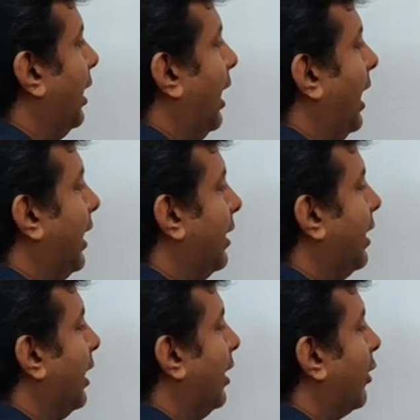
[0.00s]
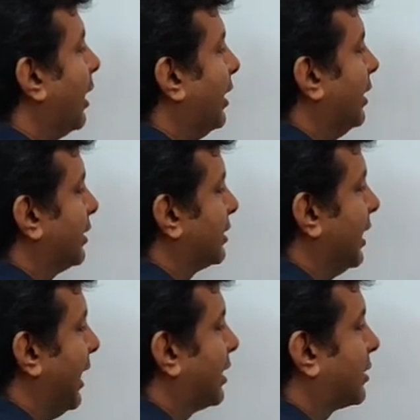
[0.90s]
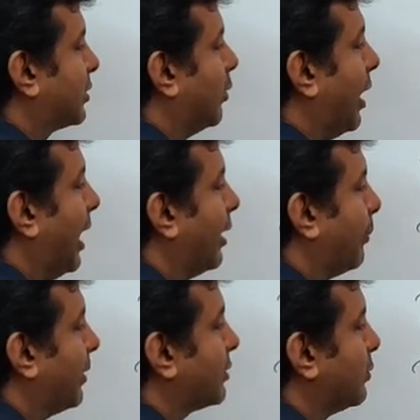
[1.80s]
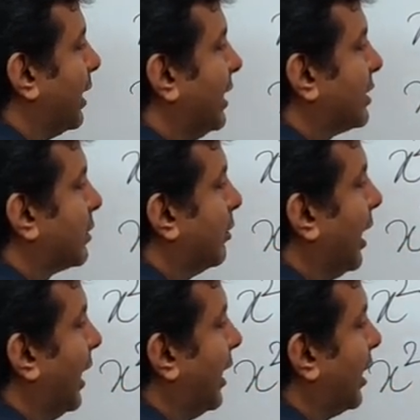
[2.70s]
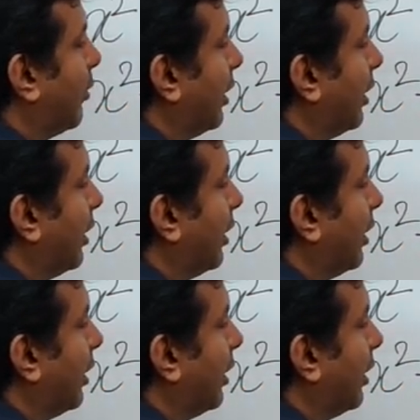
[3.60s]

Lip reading: And look at this, x square plus y square equal